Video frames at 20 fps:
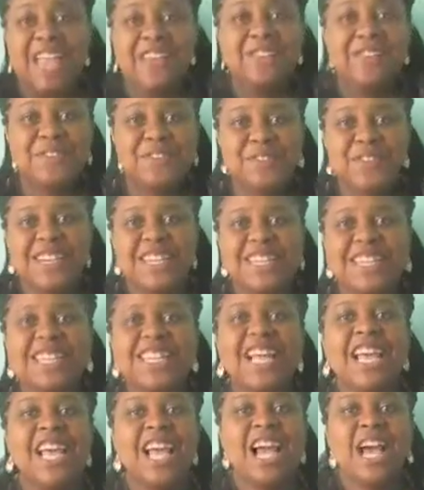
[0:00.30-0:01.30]

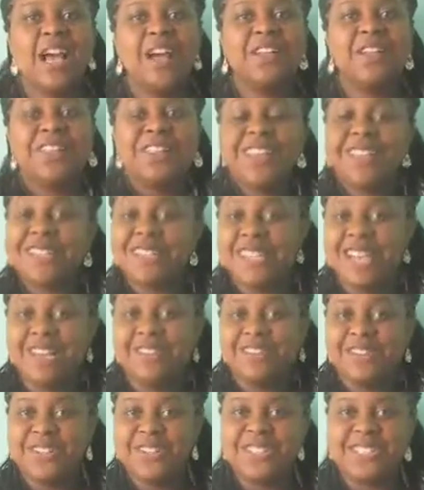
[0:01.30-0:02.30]
everyone. Long
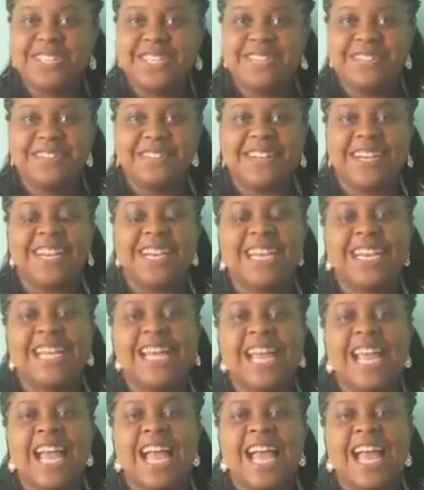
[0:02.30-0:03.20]
time no see, right?